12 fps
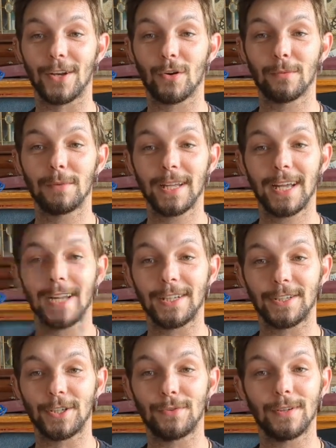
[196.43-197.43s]
Normally, I
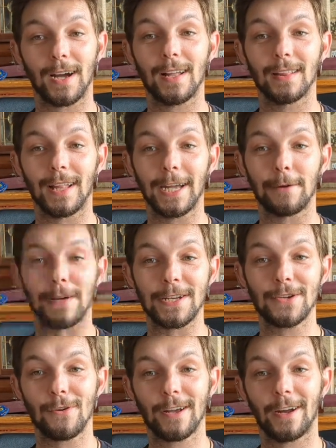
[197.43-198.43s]
do not like
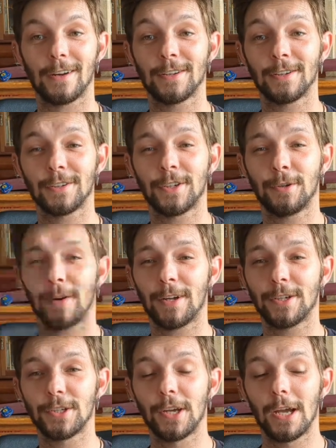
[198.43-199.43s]
mentor characters too
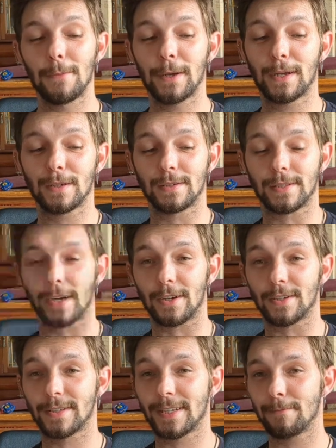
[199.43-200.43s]
much because they're
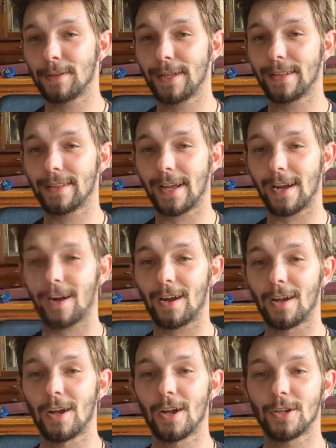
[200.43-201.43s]
simply there